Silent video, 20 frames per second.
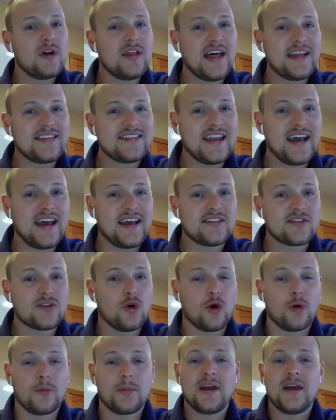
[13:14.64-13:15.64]
that's an S
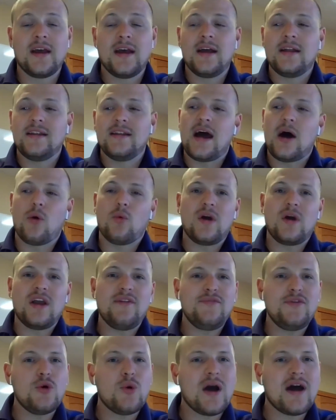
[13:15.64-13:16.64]
corp. Now,
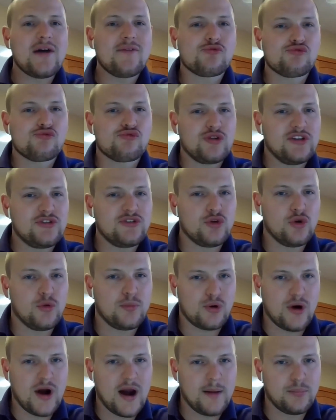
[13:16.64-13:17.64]
if you have rental
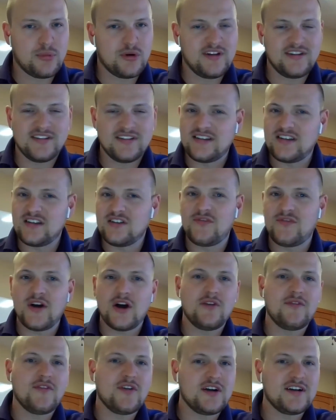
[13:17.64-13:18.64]
properties, this is
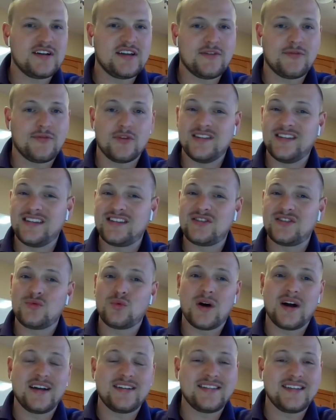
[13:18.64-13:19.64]
very, very different. This is
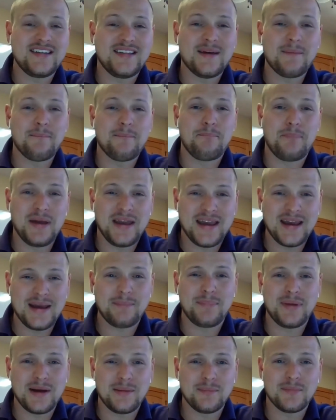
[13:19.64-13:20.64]
where I see the big,
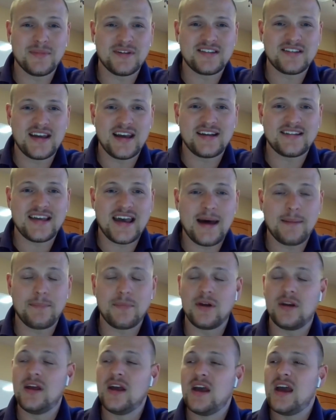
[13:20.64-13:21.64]
big mistakes
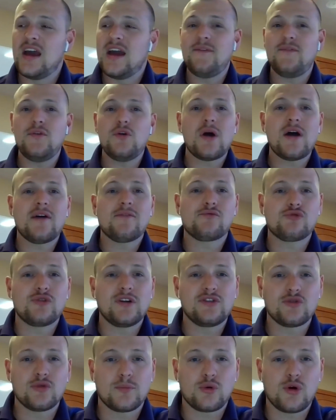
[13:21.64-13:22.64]
happen. If you have
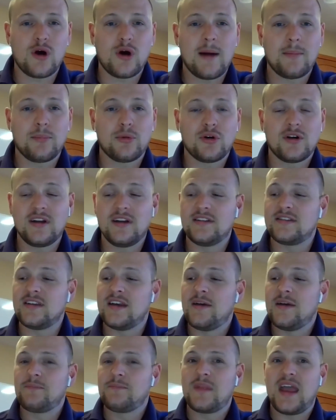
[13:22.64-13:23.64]
rental properties
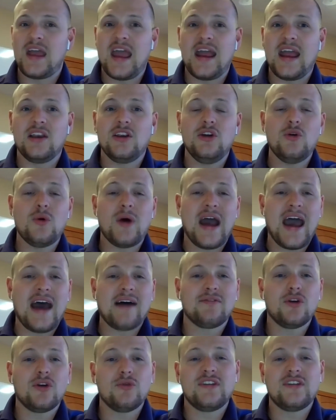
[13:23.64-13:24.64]
and you
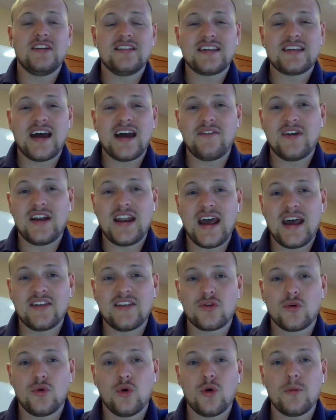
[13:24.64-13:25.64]
have those inside of an
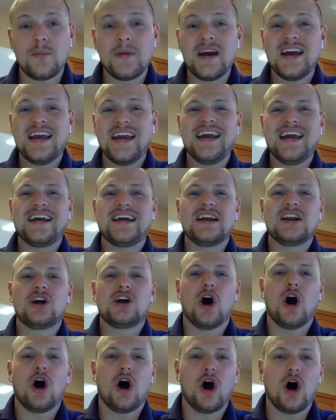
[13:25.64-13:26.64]
S Corp, it could
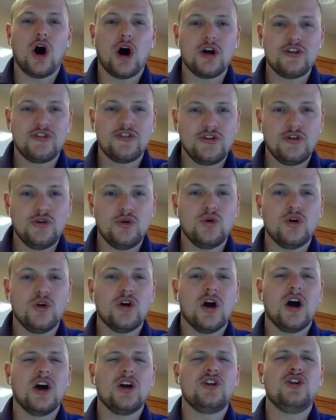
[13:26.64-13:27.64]
cause you
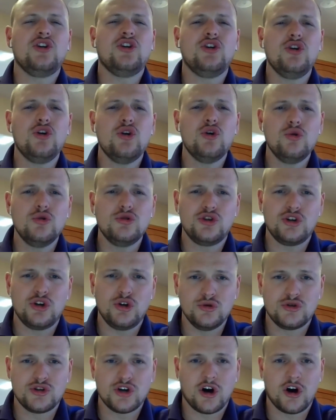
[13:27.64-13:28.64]
a huge,
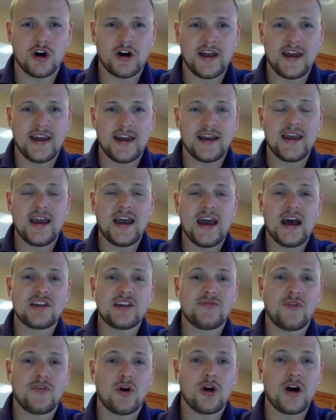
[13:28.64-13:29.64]
huge heartache as
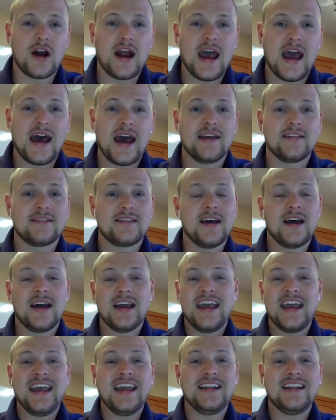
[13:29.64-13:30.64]
far as
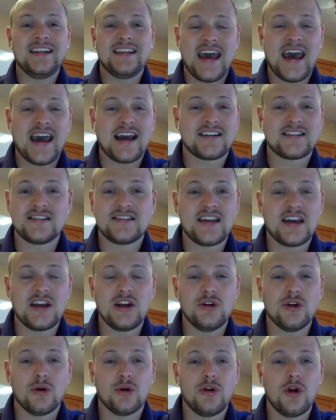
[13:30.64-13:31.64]
hidden taxes that
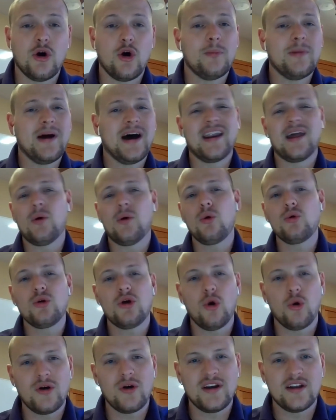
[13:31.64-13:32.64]
you don't know about. And I won't
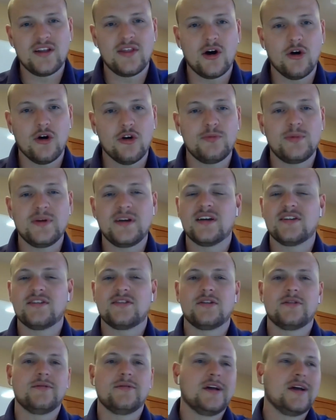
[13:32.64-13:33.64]
go into those because
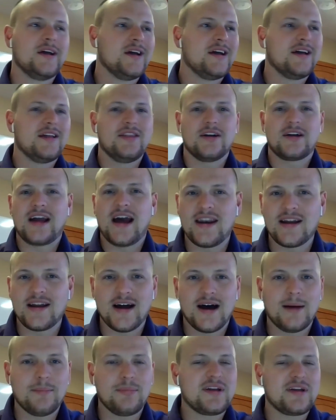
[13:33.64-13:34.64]
they're they're kind of
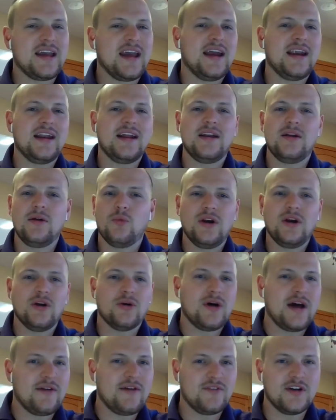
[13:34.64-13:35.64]
complicated and we
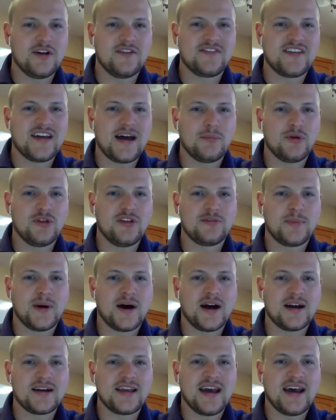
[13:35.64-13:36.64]
don't have enough time on this
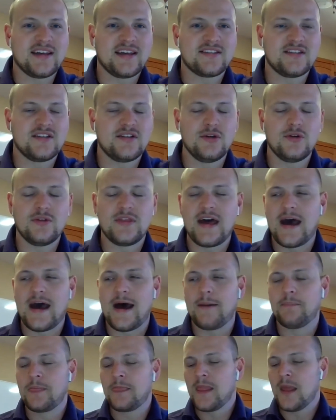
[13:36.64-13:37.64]
podcast to do that.
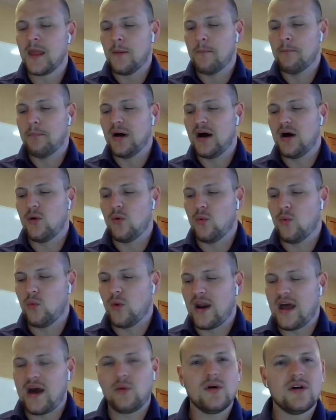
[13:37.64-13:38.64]
But
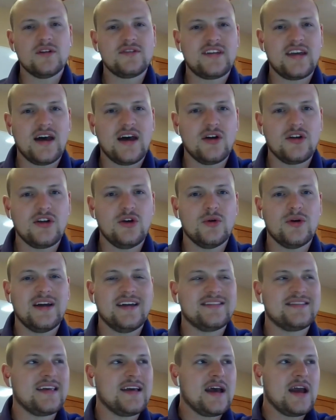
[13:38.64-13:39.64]
what I will tell you
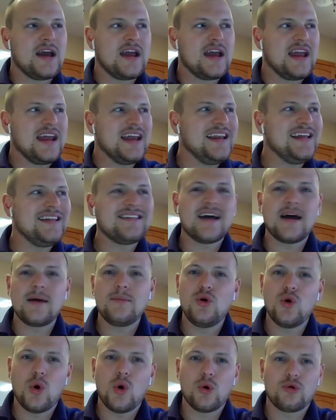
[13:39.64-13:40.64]
is anytime
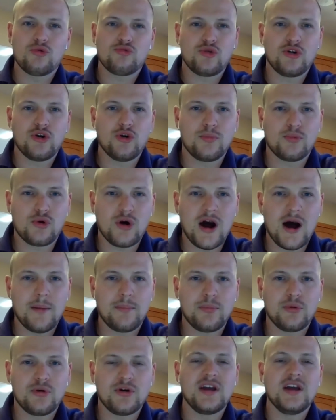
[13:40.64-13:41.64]
you own a rental
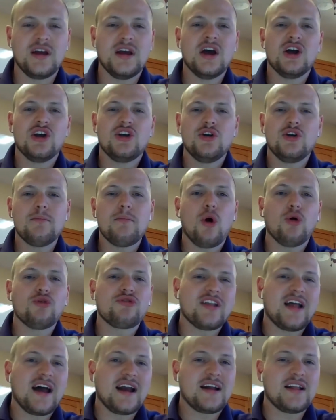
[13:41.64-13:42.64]
property, you're
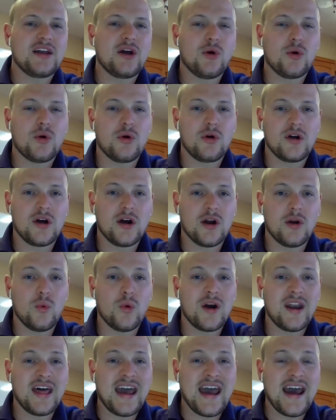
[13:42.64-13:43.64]
most likely going to, going to
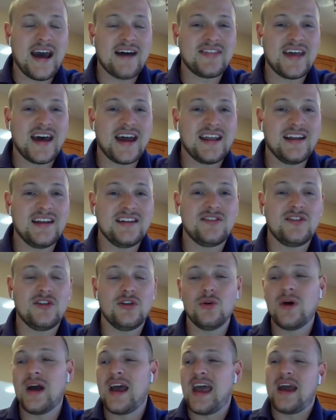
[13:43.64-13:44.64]
want to have that
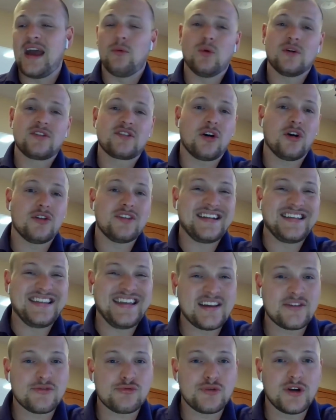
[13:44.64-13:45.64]
into what's called a
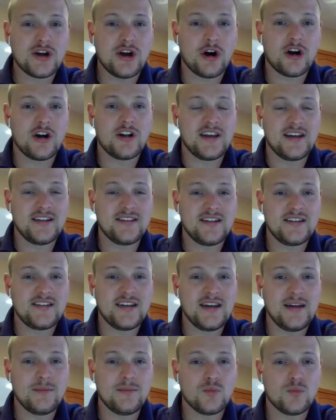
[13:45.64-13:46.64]
disregarded
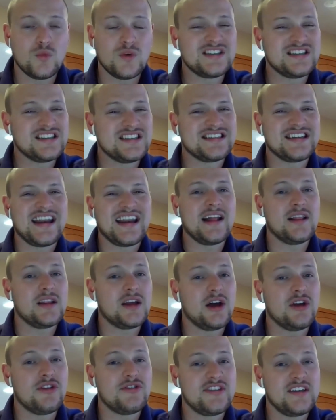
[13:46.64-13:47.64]
entity, which is an
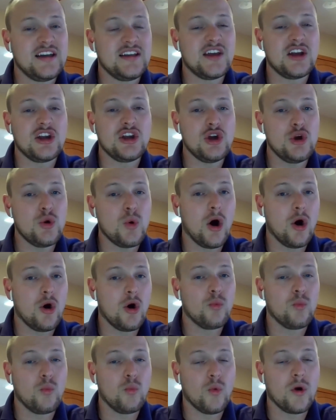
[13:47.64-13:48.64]
LLC that you
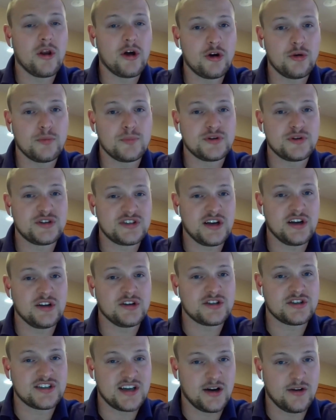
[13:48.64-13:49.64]
own 100%
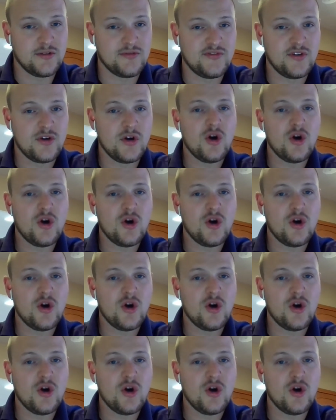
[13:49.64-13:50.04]
yourself